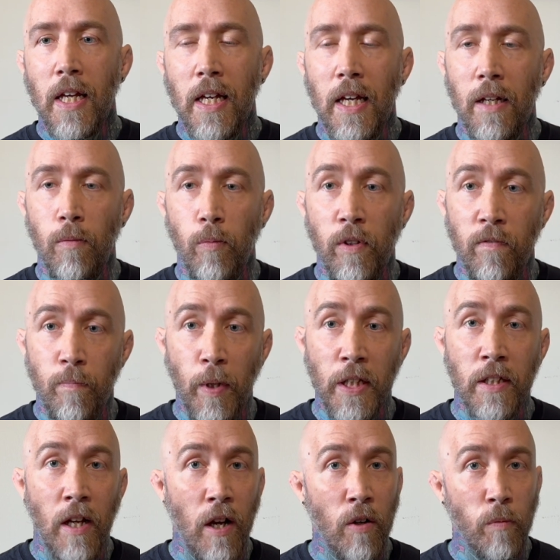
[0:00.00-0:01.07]
And we've been
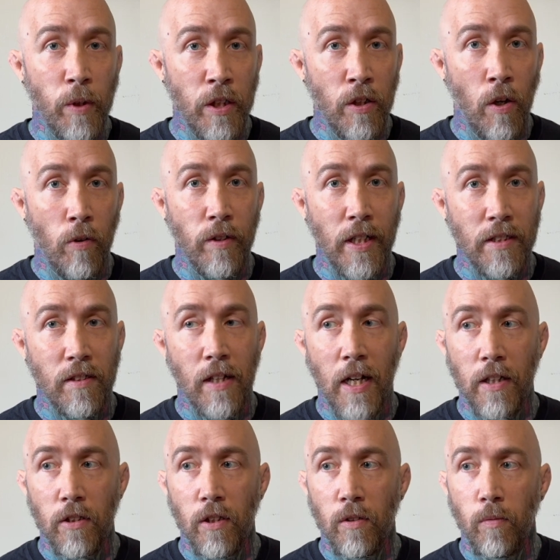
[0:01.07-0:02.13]
there, and we know that's
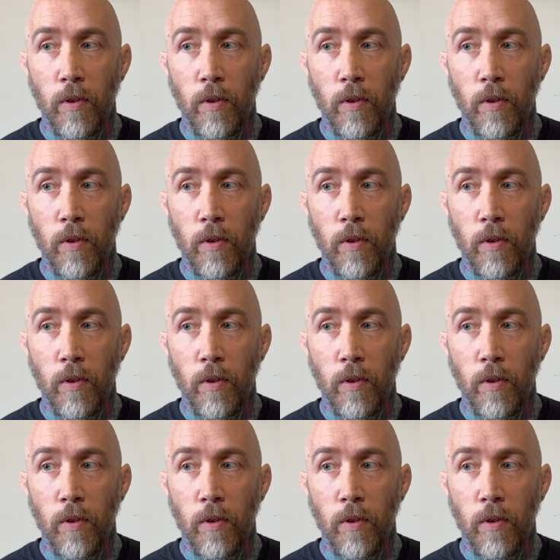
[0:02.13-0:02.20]
not good.